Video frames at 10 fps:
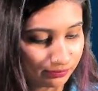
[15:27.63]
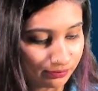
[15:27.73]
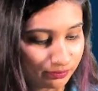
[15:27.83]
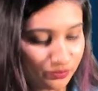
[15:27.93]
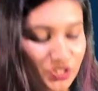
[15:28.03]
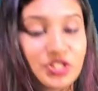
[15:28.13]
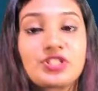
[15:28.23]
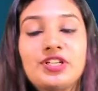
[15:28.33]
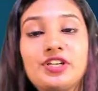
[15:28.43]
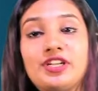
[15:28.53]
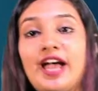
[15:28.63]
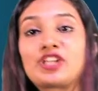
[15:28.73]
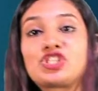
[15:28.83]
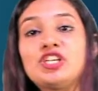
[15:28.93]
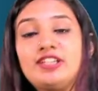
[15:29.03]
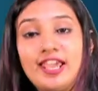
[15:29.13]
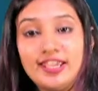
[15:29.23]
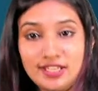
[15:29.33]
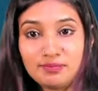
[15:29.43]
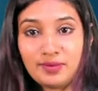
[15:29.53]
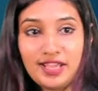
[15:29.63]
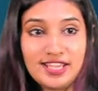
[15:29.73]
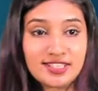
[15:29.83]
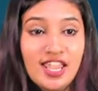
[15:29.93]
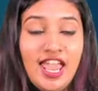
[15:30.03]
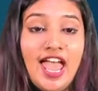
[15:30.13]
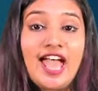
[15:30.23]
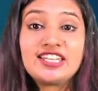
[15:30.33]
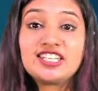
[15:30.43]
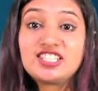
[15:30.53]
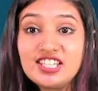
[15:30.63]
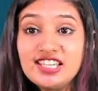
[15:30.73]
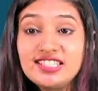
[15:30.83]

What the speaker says: This is the reaction taking place, and it is